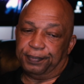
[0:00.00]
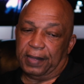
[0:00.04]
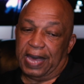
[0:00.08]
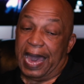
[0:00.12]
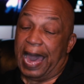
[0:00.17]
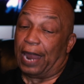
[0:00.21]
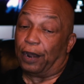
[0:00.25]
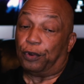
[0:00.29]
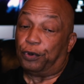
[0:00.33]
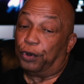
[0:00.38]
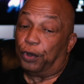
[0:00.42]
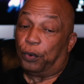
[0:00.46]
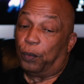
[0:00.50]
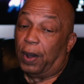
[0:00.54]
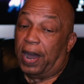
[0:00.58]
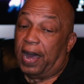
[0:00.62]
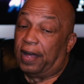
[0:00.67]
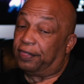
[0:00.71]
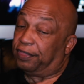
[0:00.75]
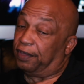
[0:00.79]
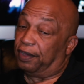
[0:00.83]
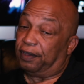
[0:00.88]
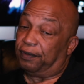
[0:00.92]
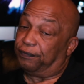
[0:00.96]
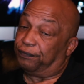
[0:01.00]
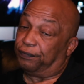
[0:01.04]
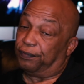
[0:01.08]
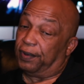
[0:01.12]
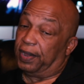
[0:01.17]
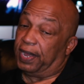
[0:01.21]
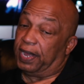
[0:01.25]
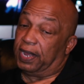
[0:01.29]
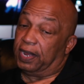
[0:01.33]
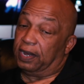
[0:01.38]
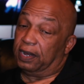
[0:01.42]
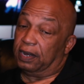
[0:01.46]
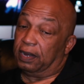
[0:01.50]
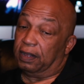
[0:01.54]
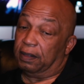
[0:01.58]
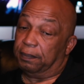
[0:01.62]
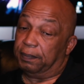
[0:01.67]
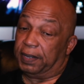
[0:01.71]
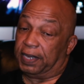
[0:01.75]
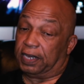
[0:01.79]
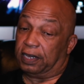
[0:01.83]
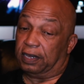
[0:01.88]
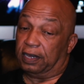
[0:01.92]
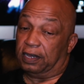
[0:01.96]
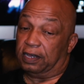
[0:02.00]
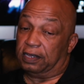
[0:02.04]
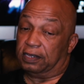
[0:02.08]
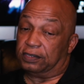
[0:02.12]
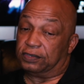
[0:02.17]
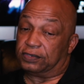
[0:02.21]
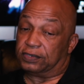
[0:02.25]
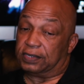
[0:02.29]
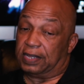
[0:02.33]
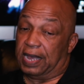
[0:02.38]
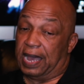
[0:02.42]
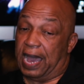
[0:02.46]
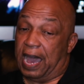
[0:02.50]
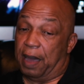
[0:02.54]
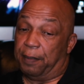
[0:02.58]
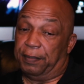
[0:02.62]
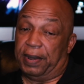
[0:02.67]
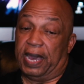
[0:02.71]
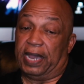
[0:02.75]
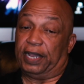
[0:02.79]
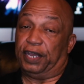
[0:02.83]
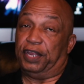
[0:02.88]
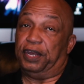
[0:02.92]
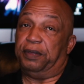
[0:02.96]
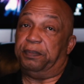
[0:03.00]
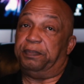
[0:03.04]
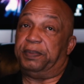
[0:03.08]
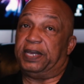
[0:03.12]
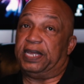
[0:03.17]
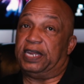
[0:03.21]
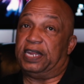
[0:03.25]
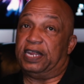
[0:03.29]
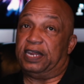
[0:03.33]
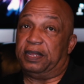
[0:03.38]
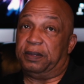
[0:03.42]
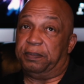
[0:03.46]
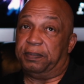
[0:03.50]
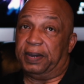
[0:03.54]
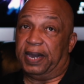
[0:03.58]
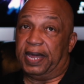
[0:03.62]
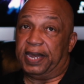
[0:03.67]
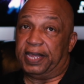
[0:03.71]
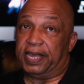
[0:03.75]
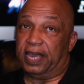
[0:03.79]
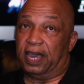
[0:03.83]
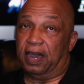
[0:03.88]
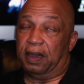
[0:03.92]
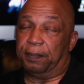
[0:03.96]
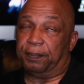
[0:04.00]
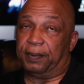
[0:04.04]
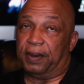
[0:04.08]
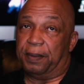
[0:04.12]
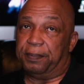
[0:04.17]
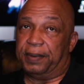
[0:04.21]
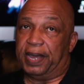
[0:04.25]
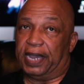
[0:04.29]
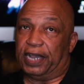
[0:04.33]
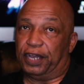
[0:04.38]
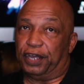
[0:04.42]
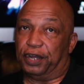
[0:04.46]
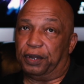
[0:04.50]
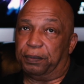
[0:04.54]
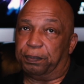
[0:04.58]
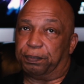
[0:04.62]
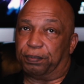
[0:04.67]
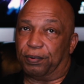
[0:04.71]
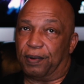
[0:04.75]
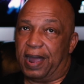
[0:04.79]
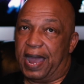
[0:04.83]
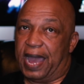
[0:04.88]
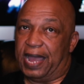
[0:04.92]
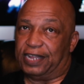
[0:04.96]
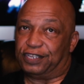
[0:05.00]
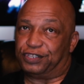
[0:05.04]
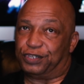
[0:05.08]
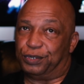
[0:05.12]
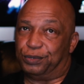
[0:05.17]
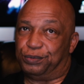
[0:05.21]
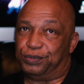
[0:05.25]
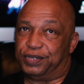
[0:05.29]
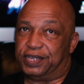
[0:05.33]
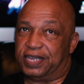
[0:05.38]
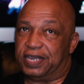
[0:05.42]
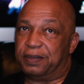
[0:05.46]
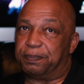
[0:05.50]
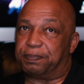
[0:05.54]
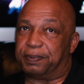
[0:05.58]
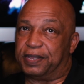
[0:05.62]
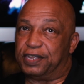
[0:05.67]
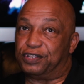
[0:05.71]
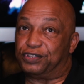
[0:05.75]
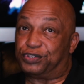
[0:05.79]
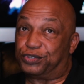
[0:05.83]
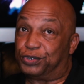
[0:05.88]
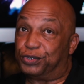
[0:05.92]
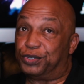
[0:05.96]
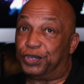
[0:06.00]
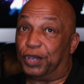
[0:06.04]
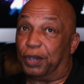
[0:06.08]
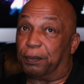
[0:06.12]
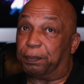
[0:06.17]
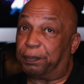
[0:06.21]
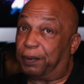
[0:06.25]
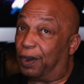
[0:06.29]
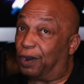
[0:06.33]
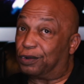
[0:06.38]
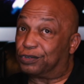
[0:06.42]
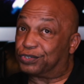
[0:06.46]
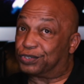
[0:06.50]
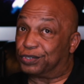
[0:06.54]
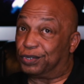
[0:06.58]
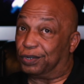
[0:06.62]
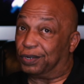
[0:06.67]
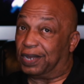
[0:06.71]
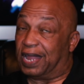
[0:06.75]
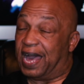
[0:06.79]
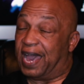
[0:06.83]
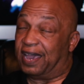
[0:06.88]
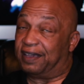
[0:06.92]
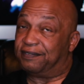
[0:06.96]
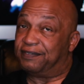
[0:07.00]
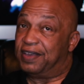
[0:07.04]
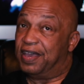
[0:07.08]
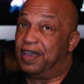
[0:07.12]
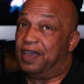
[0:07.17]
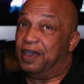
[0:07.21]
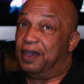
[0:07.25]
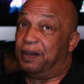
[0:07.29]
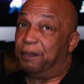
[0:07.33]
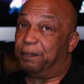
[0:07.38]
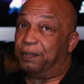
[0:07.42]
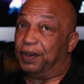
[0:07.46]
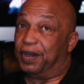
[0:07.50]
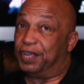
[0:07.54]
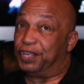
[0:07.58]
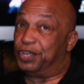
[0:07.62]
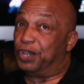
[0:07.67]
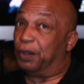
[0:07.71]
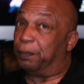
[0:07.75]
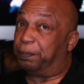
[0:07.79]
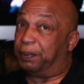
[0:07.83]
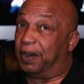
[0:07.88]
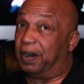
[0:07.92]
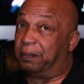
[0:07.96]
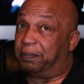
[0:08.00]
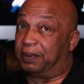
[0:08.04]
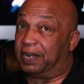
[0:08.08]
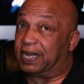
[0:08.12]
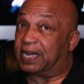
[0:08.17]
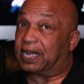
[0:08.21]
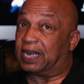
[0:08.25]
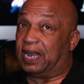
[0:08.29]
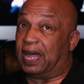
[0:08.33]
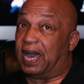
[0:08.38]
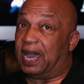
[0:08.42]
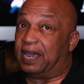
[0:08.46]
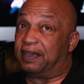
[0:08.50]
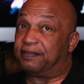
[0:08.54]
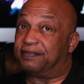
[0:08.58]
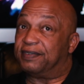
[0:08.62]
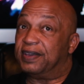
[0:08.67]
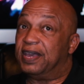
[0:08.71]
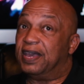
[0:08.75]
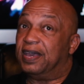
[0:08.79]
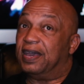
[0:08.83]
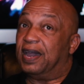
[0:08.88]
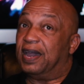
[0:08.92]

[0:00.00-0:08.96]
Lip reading: I don't know why they're afraid, because I'm not going to beat anybody up. I'm not going to pry too deep into your personal life, but your public life,